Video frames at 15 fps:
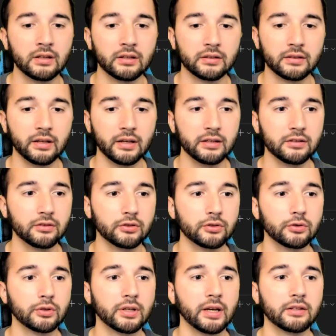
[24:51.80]
then
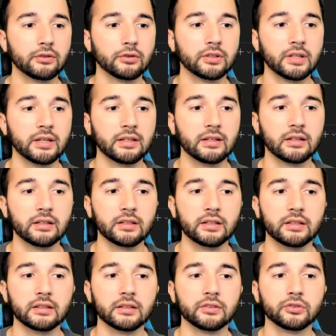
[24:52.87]
you get your data
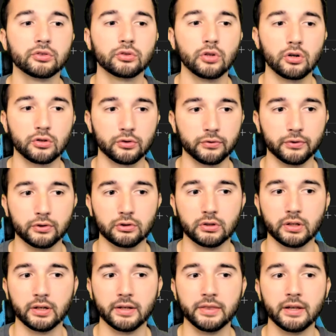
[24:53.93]
in this docs
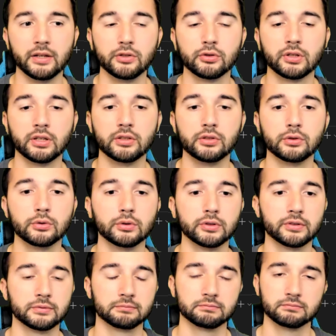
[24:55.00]
folder, and then you can
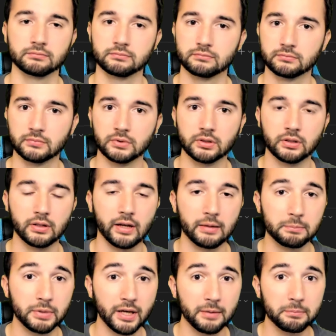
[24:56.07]
use
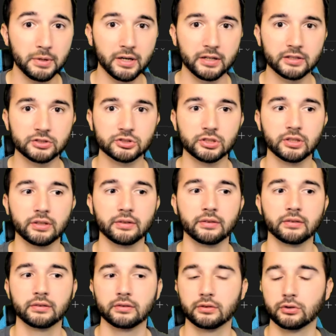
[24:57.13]
npm
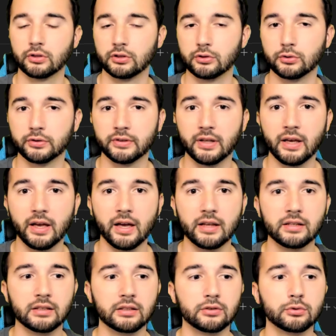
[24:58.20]
packages, you can use
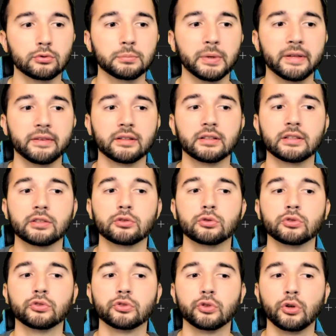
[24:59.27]
any tool basically to
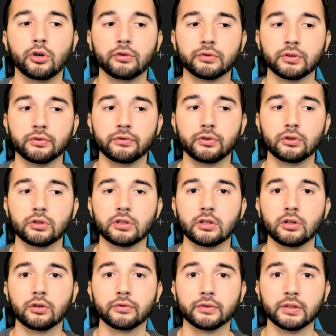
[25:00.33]
serve the folder
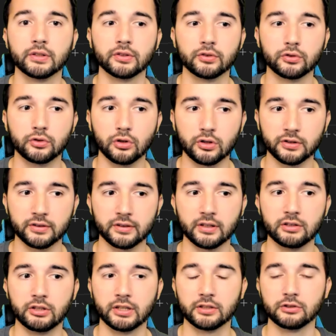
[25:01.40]
of this docs
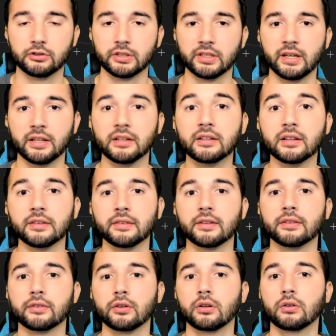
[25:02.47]
directory. And this
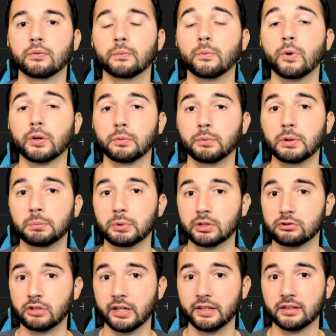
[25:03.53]
is what will be
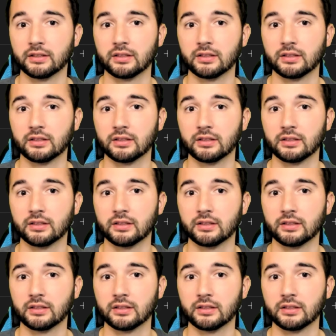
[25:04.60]
rated